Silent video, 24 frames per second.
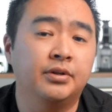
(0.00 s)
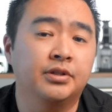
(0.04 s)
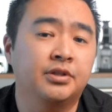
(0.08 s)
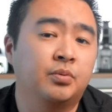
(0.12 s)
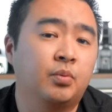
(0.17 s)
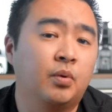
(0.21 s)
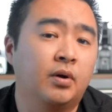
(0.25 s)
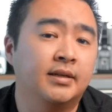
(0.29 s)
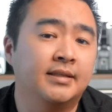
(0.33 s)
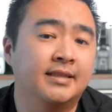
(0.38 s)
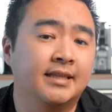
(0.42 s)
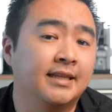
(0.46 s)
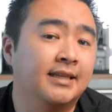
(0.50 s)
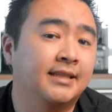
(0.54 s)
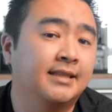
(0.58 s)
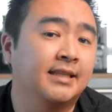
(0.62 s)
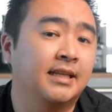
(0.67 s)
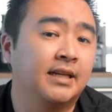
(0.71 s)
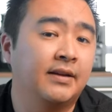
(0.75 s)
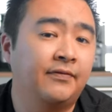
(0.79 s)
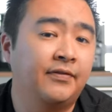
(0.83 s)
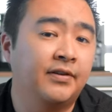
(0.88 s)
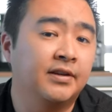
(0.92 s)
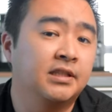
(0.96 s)
this was
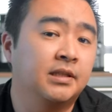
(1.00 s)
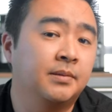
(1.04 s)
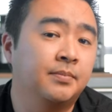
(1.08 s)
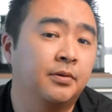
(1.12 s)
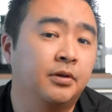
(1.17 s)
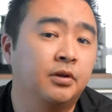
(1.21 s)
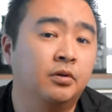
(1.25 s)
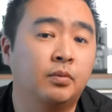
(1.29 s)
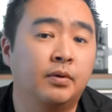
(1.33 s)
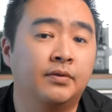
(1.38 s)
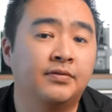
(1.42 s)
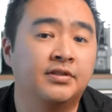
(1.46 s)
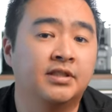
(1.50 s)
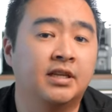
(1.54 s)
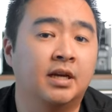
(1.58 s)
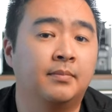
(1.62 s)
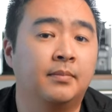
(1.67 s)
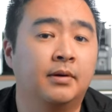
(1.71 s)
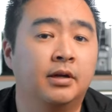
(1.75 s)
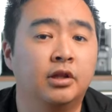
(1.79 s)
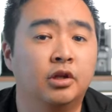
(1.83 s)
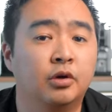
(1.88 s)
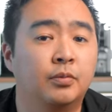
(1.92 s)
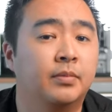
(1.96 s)
easily fixable with
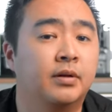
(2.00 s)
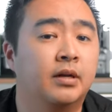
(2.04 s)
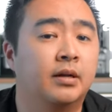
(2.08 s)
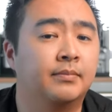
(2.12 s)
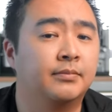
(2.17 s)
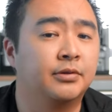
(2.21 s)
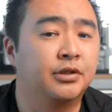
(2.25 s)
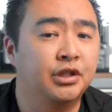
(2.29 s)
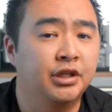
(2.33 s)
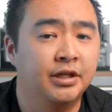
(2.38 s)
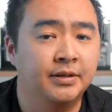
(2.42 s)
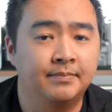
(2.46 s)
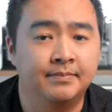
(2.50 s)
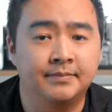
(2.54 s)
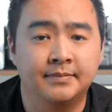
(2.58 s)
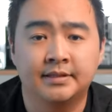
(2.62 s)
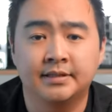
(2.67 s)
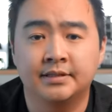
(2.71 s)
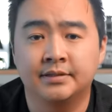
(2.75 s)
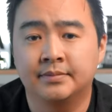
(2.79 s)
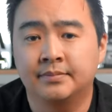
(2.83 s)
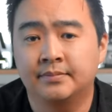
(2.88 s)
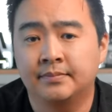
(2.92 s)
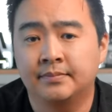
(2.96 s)
some aluminum shims.